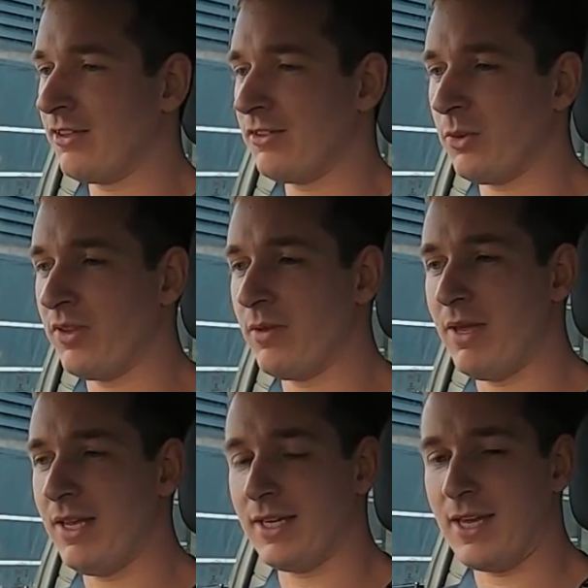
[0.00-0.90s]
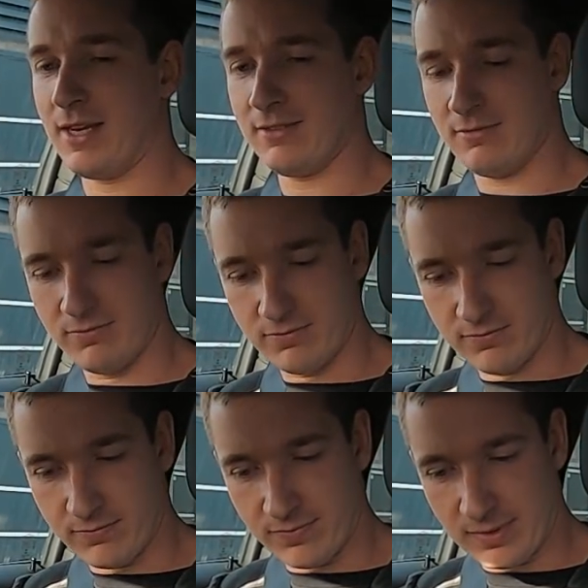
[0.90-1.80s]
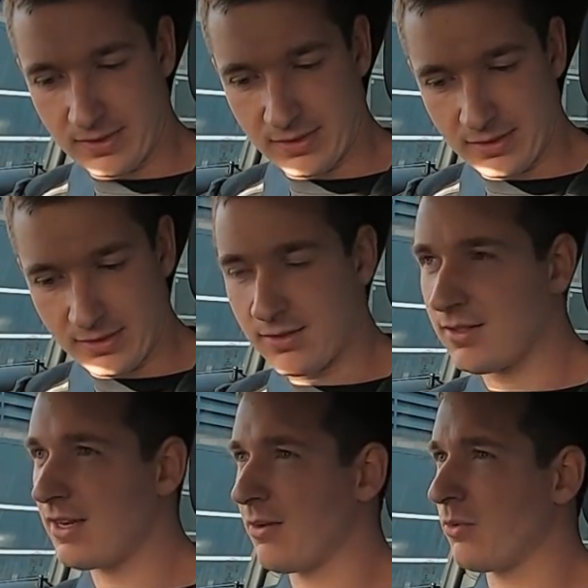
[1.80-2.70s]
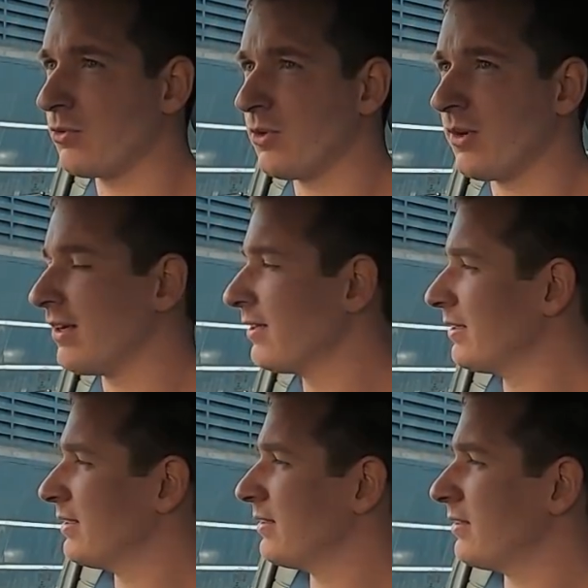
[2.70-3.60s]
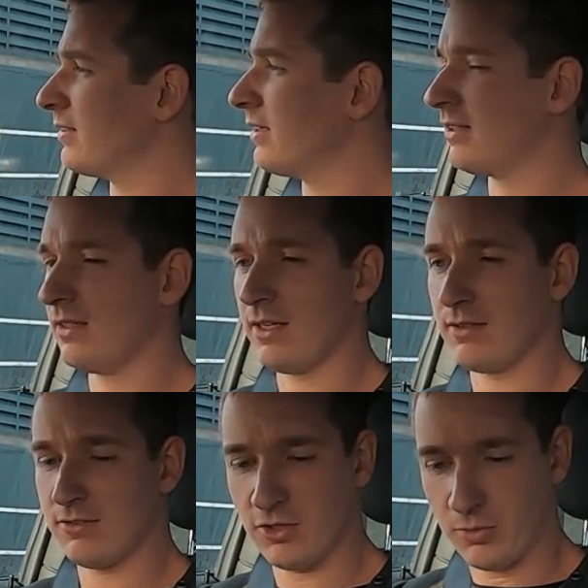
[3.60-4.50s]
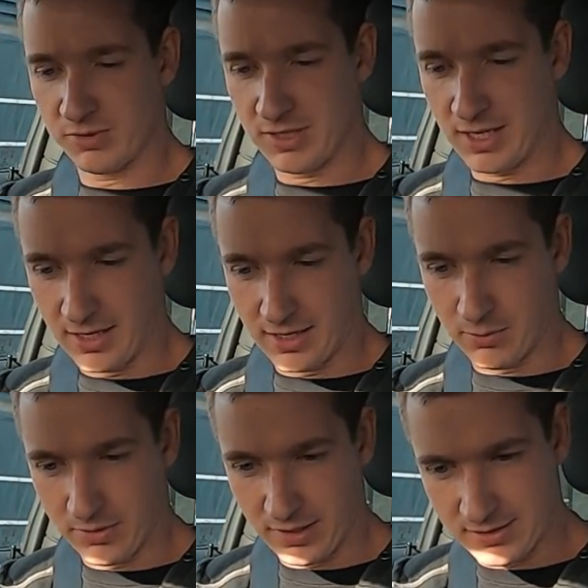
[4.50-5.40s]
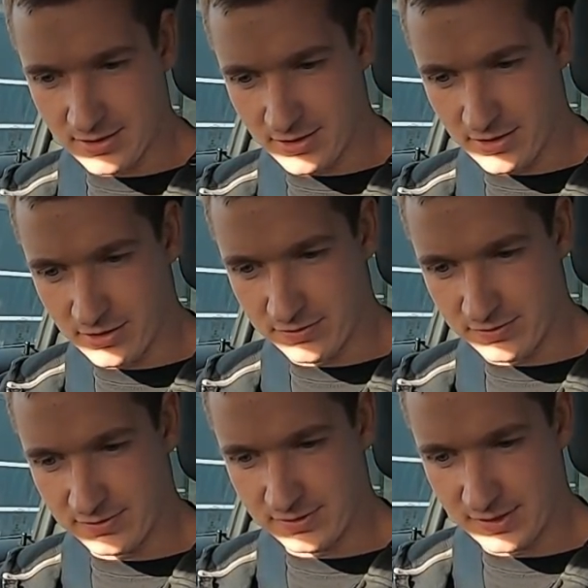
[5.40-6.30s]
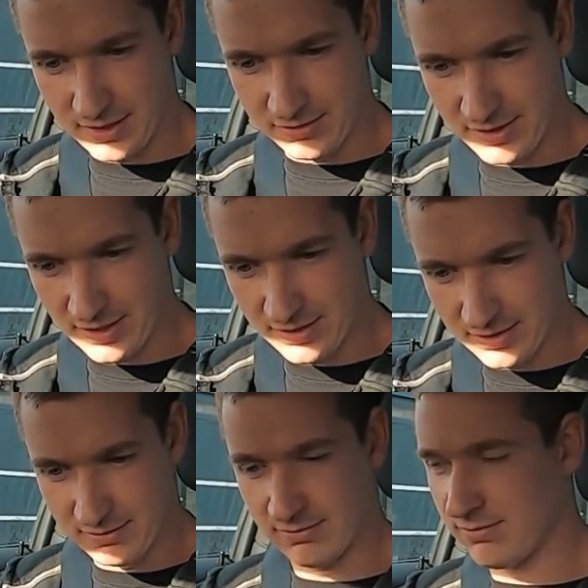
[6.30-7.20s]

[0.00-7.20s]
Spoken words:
So we're in the Mini again. Now we'll sort of stop start. I want that turning off. Can't stand it.